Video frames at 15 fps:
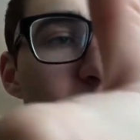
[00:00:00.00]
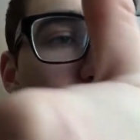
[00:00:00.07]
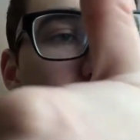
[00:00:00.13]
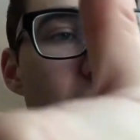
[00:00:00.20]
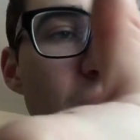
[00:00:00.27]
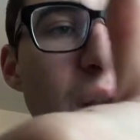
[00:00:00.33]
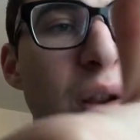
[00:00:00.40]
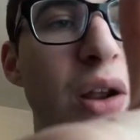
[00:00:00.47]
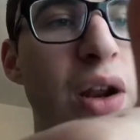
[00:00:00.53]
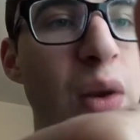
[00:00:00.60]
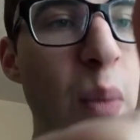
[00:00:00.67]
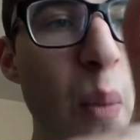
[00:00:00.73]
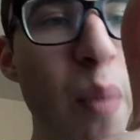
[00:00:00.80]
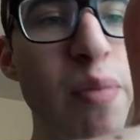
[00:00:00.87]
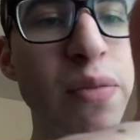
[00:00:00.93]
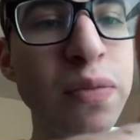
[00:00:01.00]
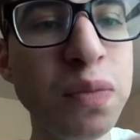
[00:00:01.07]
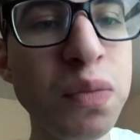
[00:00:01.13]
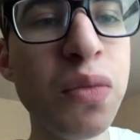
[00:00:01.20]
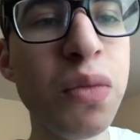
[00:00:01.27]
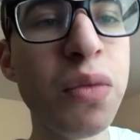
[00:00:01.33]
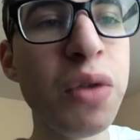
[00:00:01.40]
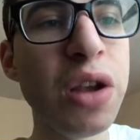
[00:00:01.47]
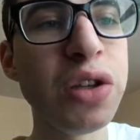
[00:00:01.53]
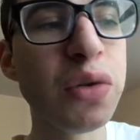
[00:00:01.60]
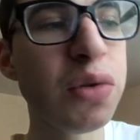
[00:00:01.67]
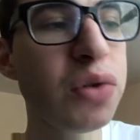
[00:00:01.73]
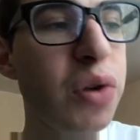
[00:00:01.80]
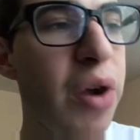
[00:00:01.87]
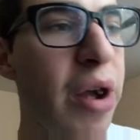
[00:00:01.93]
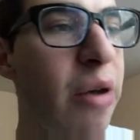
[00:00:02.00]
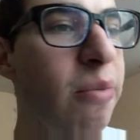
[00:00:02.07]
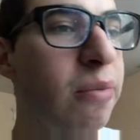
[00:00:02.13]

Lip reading: They did it. This one's a hit.